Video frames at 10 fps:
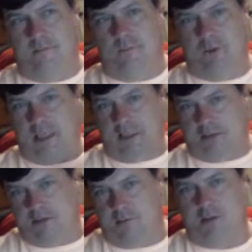without the
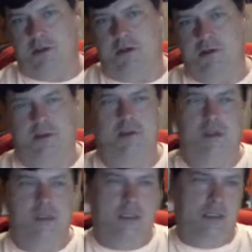supercharger.
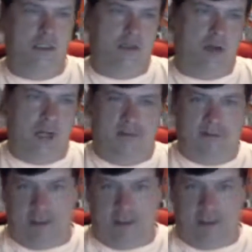So I have the